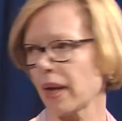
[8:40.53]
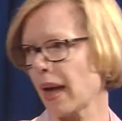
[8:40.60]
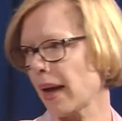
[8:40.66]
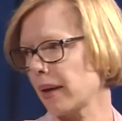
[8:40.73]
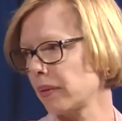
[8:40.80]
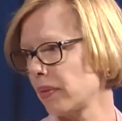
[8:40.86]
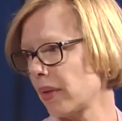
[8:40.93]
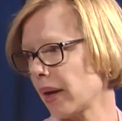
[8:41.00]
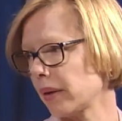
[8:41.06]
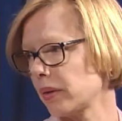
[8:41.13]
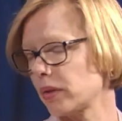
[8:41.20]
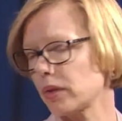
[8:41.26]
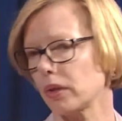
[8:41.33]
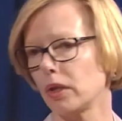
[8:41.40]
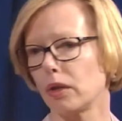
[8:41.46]
add
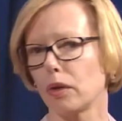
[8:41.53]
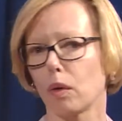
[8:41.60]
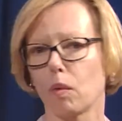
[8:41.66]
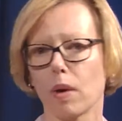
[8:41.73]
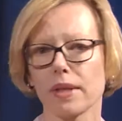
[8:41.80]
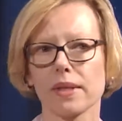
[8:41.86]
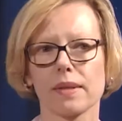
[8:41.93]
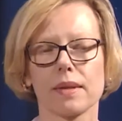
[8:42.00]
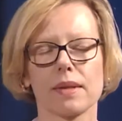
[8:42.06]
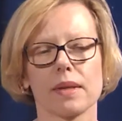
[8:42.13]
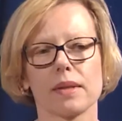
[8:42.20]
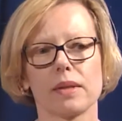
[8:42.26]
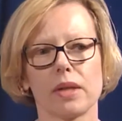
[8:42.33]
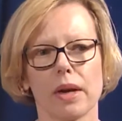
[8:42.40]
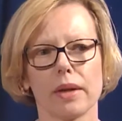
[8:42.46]
that, once this
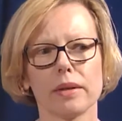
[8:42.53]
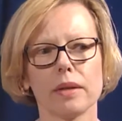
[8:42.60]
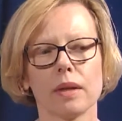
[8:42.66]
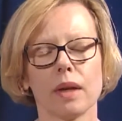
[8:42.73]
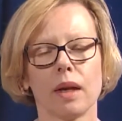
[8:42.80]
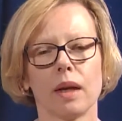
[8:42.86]
is done,